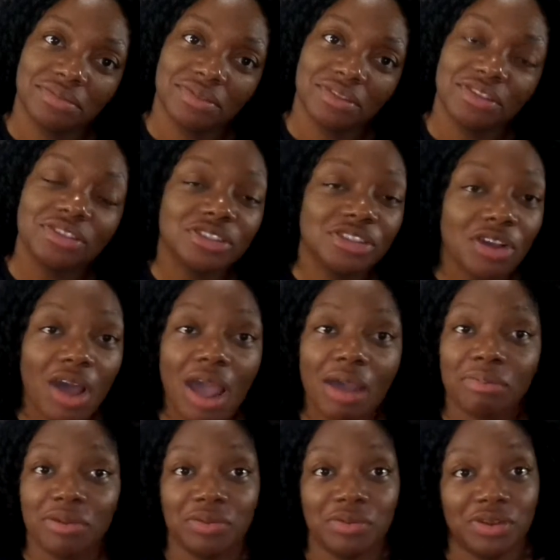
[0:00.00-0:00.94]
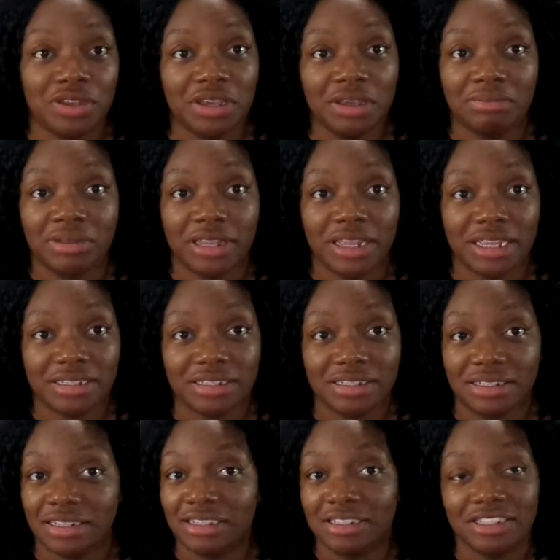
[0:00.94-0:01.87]
you're so happy when you get blessed.
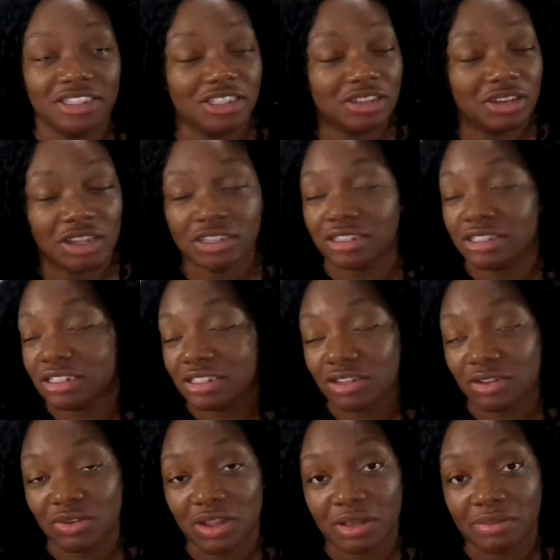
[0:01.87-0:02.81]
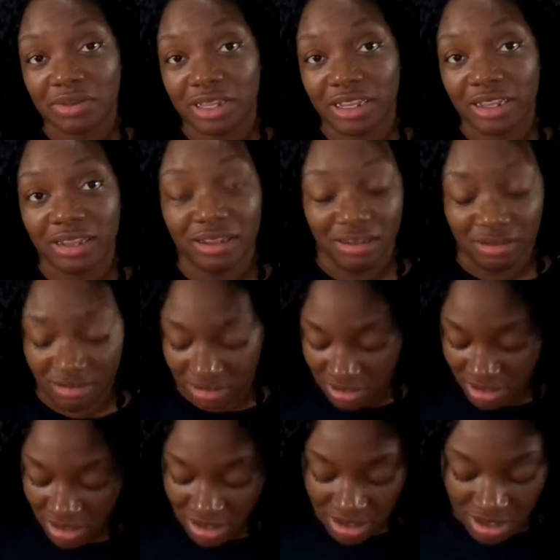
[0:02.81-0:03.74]
It's just so lovely.
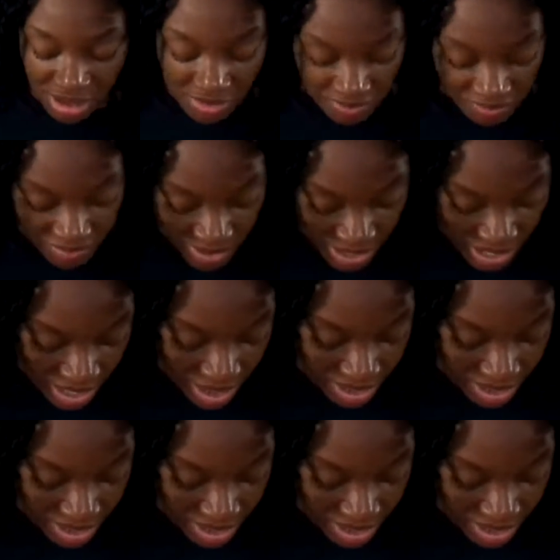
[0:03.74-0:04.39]
But